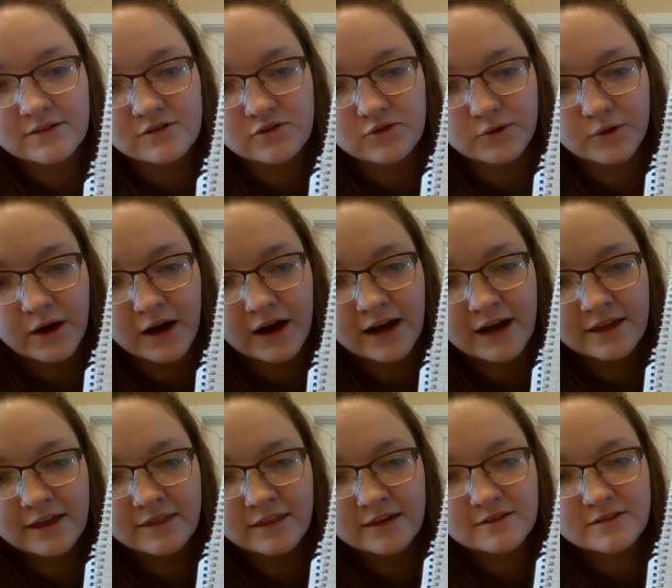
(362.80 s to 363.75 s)

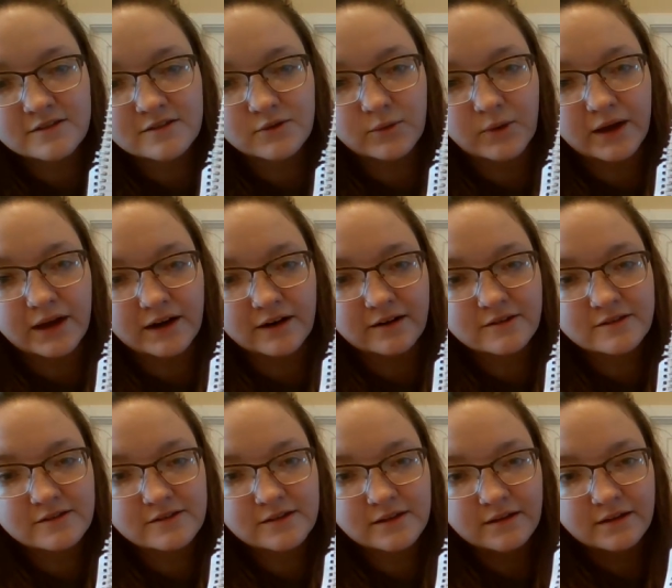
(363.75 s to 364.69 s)
draw these
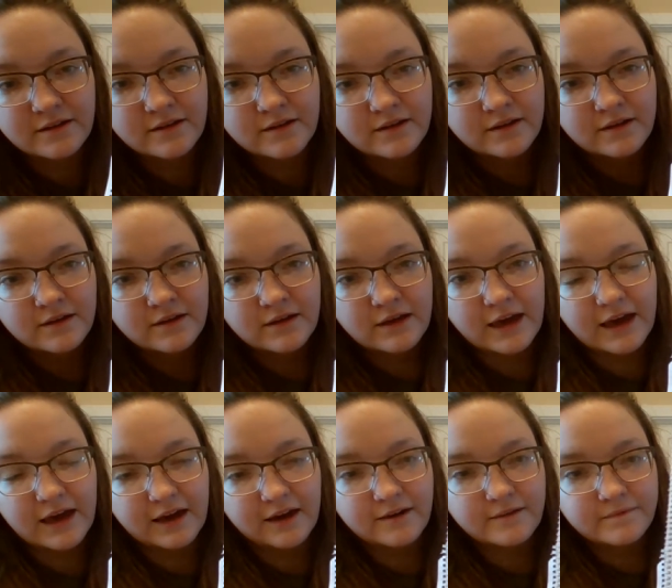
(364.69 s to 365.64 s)
squares,
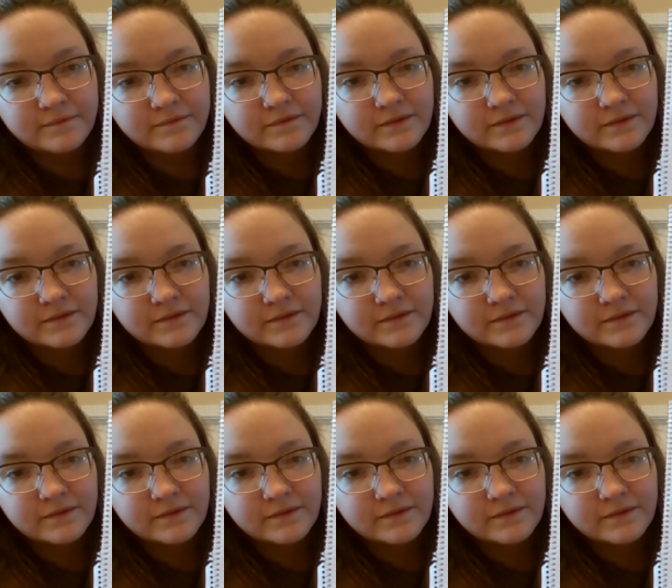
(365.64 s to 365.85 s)
okay,